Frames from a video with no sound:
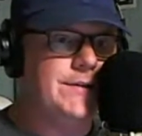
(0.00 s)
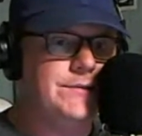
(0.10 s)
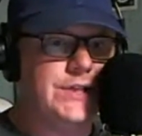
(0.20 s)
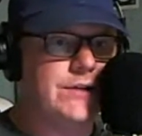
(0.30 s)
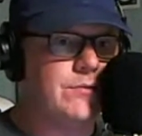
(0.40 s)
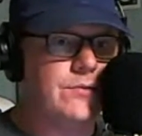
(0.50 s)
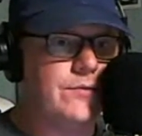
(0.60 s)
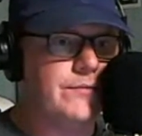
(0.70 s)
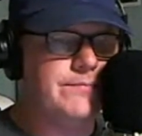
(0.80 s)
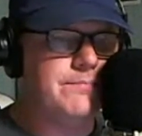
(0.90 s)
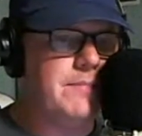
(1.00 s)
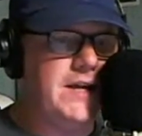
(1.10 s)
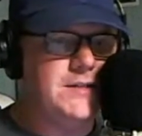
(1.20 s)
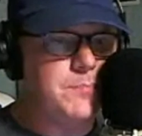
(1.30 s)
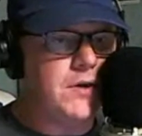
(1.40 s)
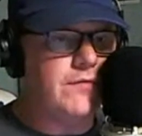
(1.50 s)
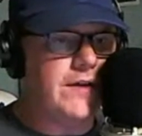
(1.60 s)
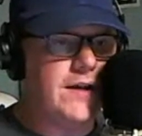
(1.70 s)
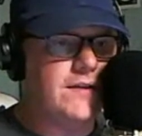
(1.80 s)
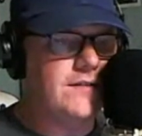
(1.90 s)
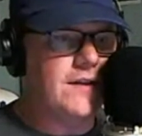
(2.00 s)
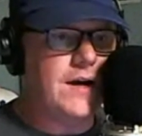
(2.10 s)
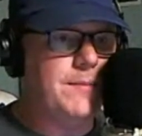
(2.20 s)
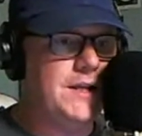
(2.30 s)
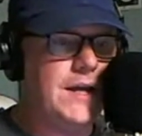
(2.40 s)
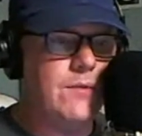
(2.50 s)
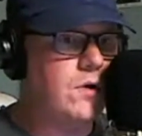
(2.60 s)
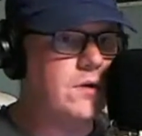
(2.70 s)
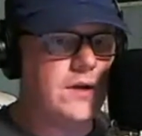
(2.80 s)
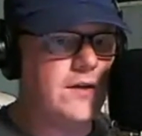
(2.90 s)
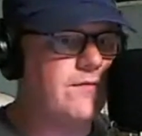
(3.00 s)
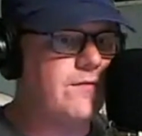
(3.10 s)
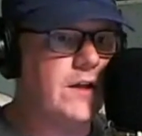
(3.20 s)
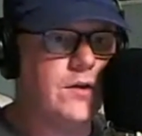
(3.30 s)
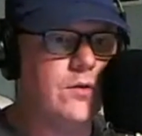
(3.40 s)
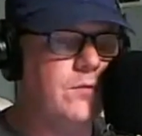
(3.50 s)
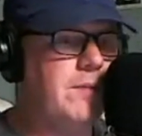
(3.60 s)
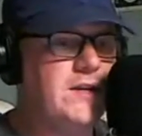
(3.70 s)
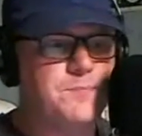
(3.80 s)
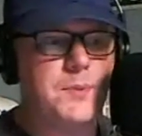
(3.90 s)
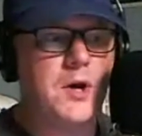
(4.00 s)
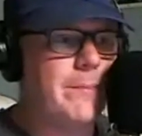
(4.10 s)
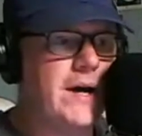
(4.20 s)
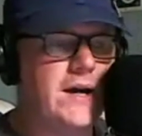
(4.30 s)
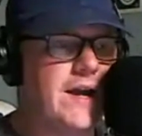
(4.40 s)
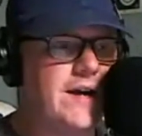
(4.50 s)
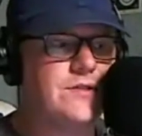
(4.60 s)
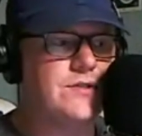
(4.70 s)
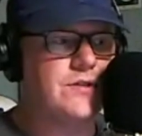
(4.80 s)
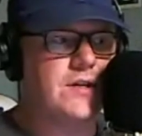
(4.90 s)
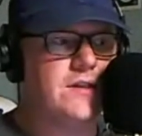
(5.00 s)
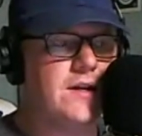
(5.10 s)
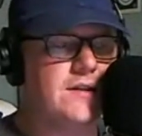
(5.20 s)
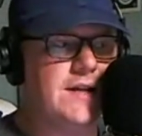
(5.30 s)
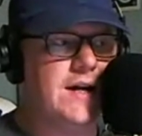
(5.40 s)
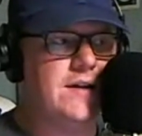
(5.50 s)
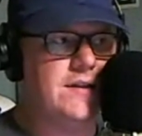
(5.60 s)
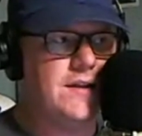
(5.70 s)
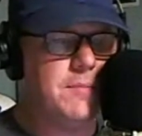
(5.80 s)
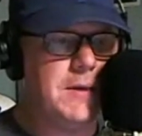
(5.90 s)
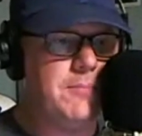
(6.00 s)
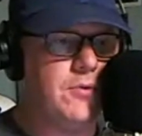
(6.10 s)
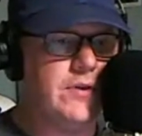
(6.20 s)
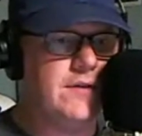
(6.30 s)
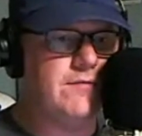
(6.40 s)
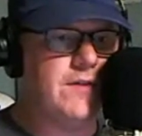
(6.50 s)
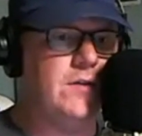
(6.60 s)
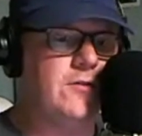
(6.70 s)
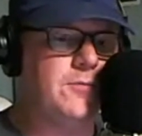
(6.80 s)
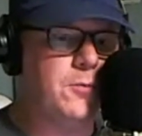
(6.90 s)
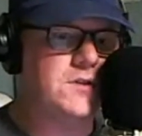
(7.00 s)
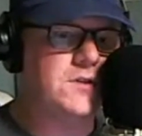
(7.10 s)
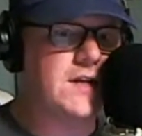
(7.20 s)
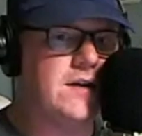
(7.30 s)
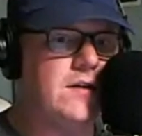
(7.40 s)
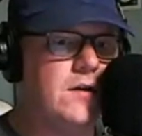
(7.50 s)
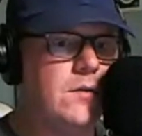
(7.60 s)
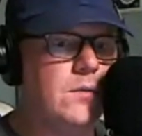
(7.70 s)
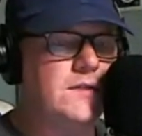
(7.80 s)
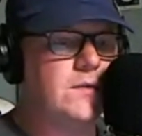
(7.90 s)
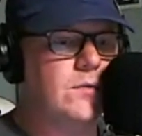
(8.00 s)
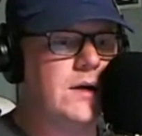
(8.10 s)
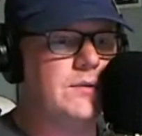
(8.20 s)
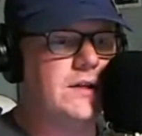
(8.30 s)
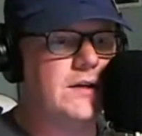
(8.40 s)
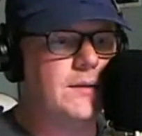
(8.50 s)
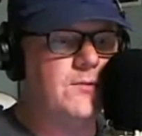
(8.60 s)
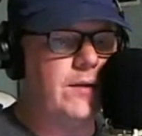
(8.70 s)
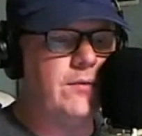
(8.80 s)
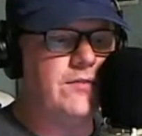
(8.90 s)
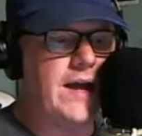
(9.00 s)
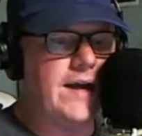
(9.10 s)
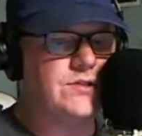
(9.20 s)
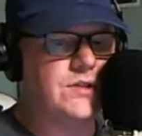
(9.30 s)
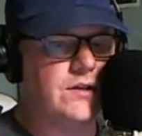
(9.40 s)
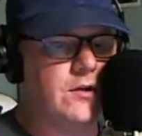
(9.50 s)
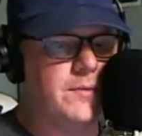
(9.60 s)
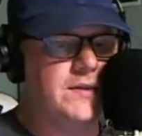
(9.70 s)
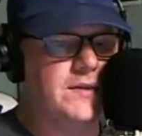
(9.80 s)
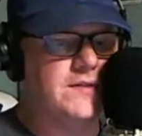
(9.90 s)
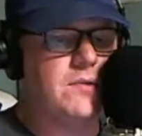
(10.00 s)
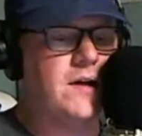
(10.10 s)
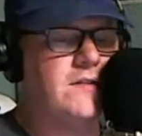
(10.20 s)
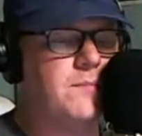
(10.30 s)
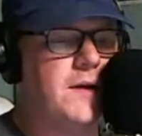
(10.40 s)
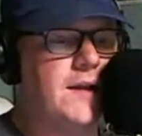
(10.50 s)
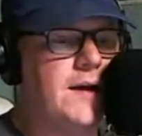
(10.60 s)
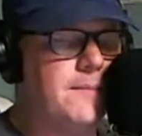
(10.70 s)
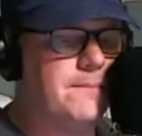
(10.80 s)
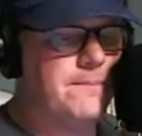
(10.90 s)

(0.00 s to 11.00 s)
general baseball fans, and I mean they weren't like fellow baseball podcasters or anything like that. I think people that follow sports of know what's going on with the Cubs. So I was actually a little bit surprised by that.